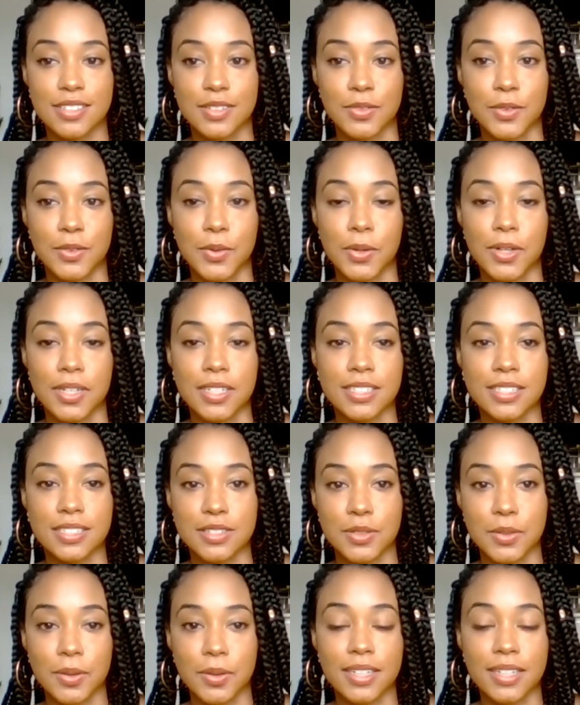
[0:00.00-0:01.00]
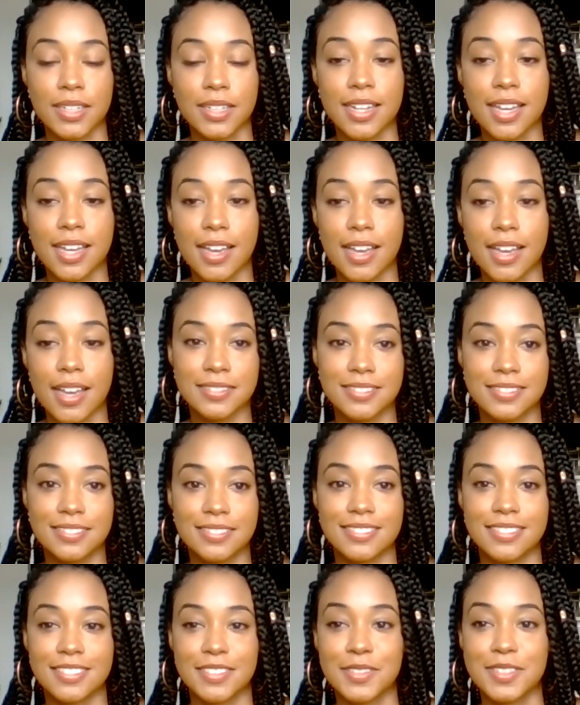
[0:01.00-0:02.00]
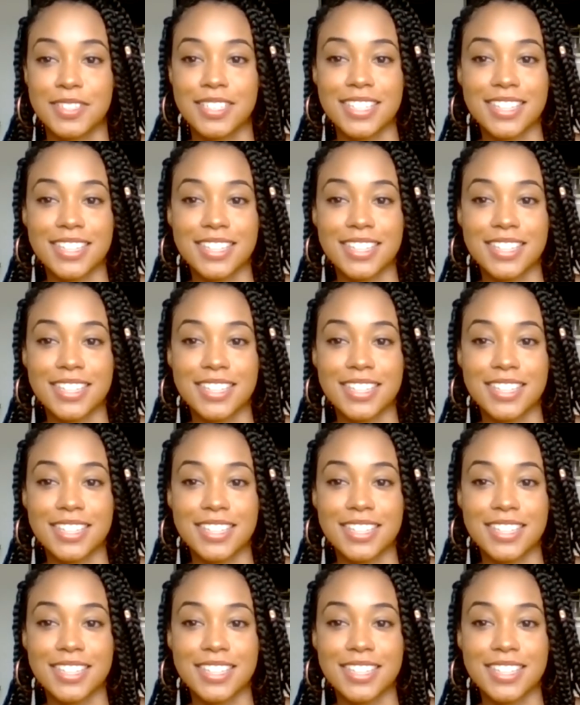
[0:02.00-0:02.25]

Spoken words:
of course, is going to help. You